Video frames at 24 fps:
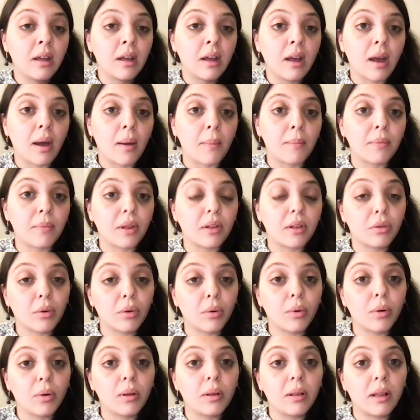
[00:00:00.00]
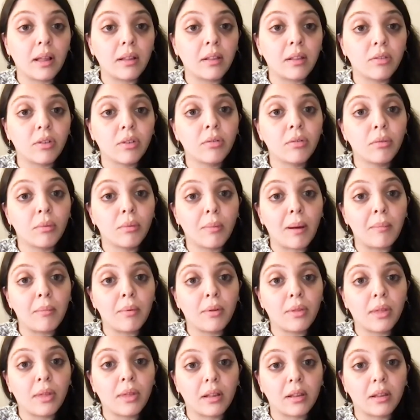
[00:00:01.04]
And so let's just
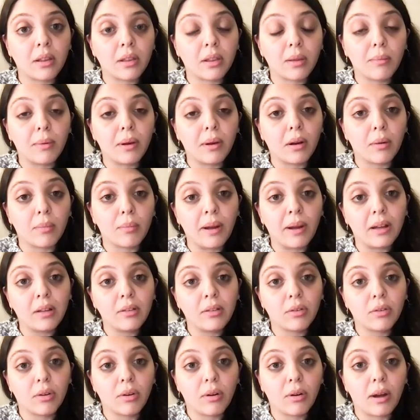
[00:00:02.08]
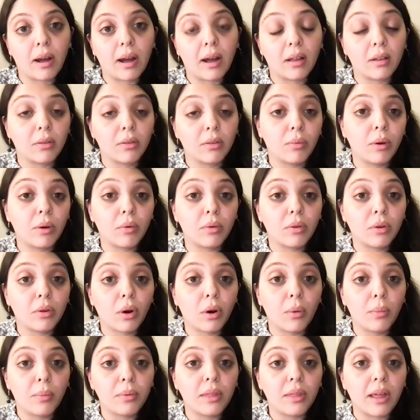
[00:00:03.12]
remember that in the bigger picture, and we would
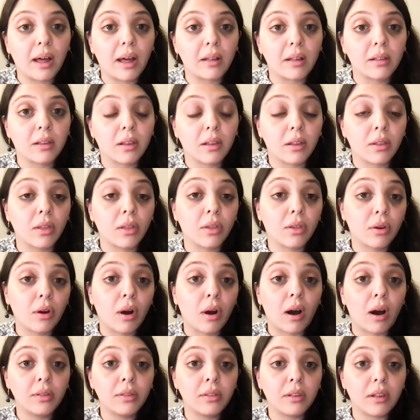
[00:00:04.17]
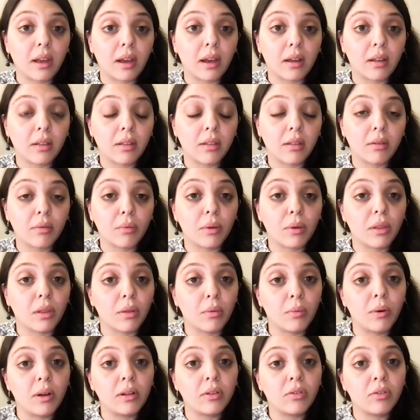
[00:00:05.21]
hope that this context
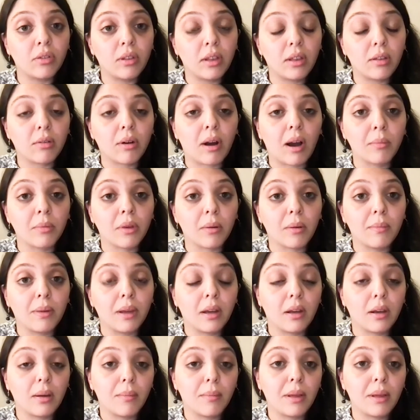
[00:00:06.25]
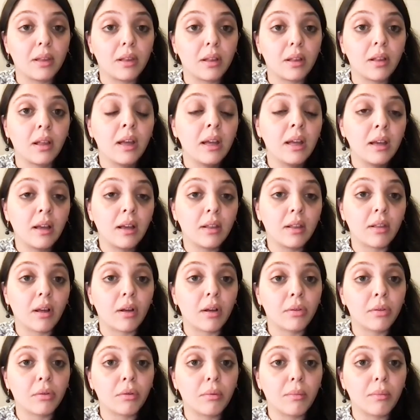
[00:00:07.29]
within which these crimes are being committed is
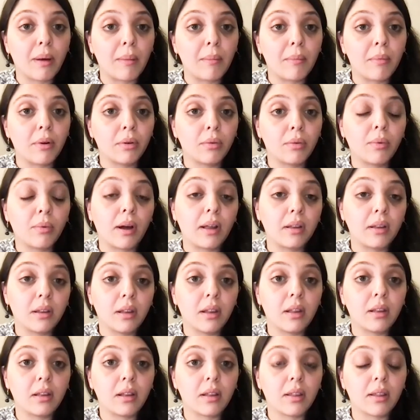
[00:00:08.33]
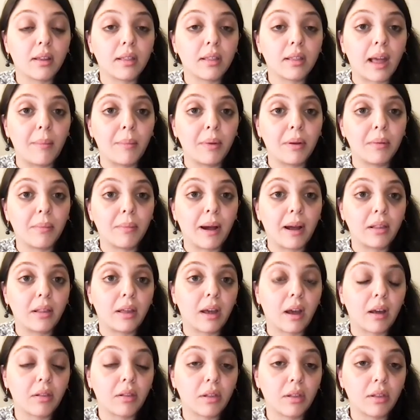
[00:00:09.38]
also remembered when it is examined by the
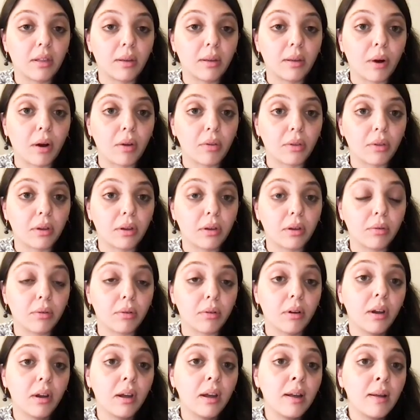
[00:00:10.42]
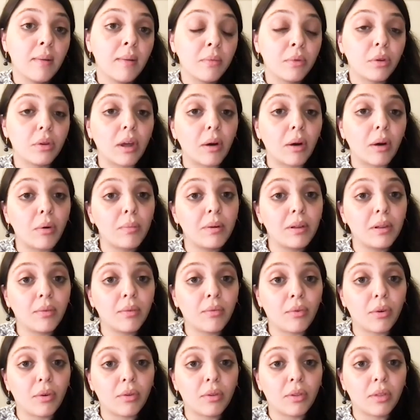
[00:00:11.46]
ICC prosecutor. So that would be the
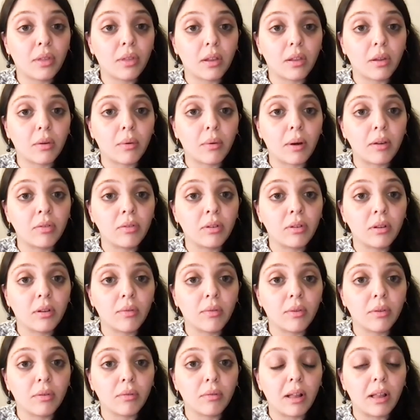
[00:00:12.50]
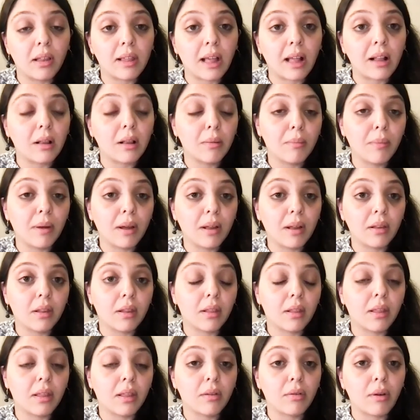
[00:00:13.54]
first thing, the question of Israeli
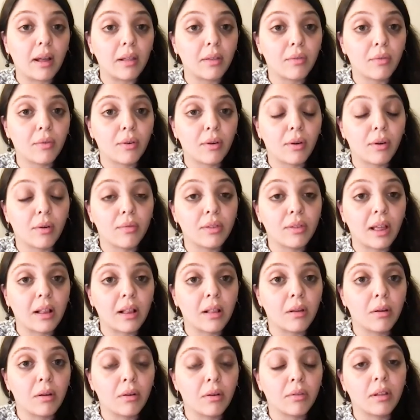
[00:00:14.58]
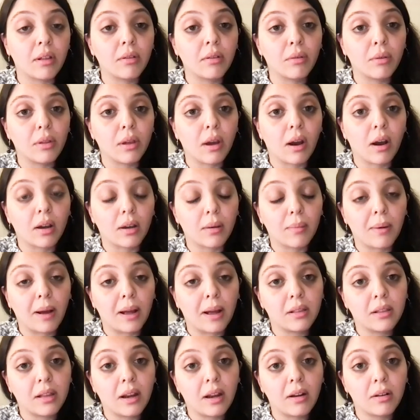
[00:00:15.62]
settlements, the transfer of settlers into the
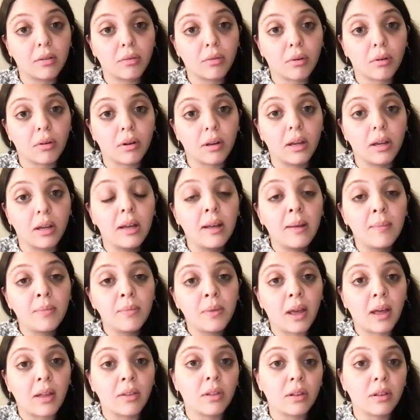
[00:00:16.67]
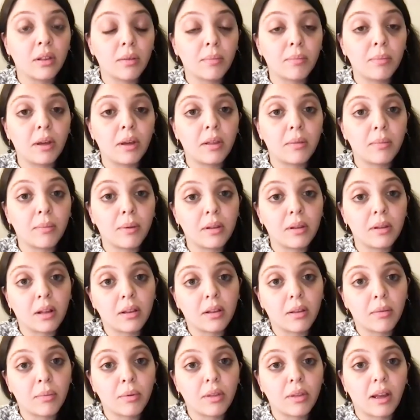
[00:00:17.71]
occupied territory, and the displacement and
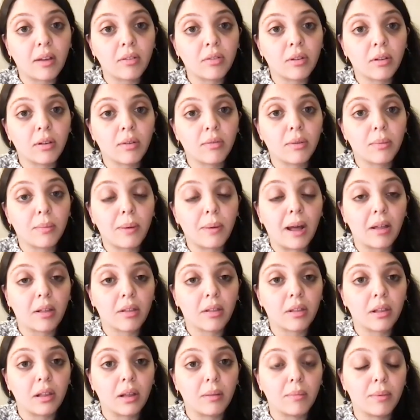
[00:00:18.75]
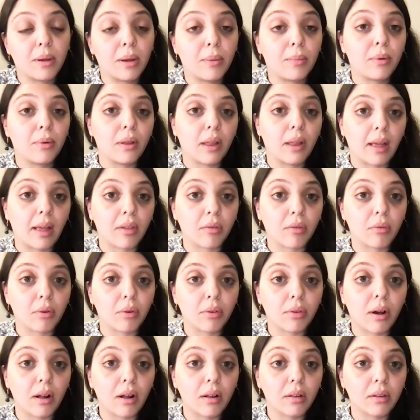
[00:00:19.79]
dispossession of the Palestinian people as a
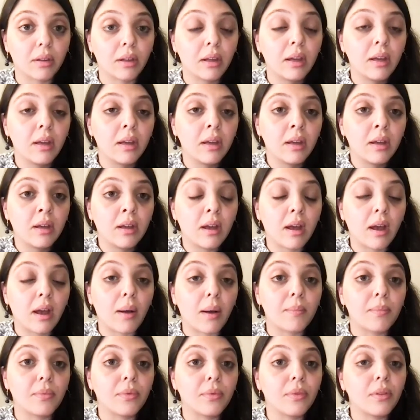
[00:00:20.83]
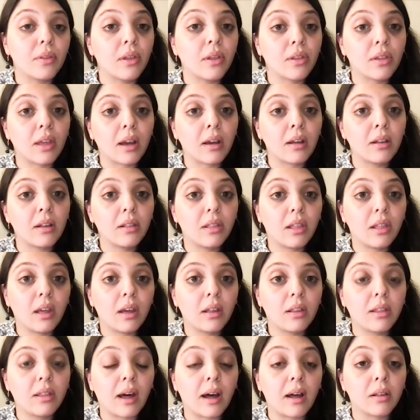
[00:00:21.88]
result. The second
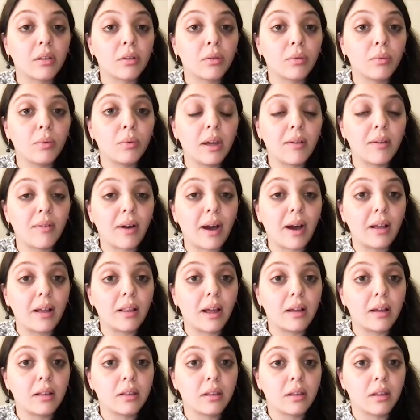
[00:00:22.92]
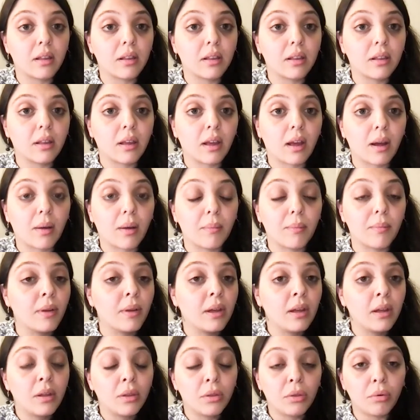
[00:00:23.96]
thing that we have highlighted
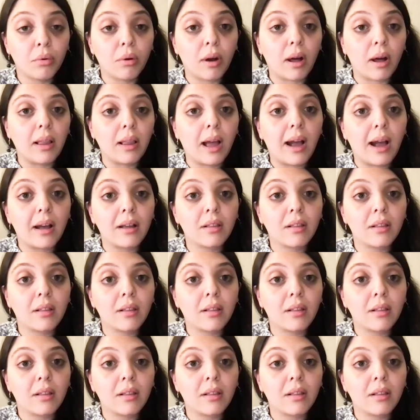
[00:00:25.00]
through Al-Haq